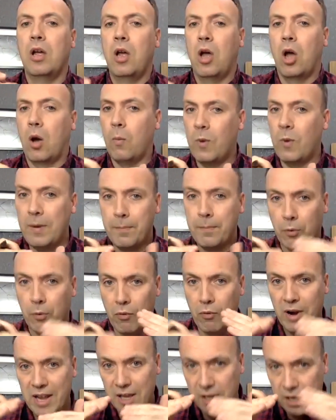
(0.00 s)
and we
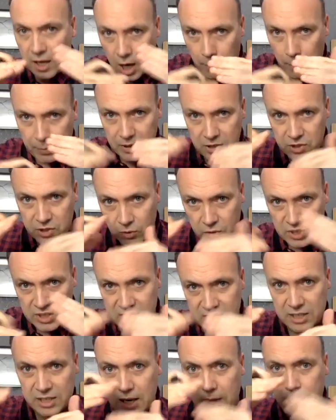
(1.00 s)
break it up and sort of
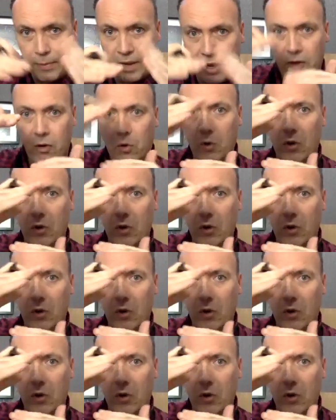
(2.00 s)
slip it,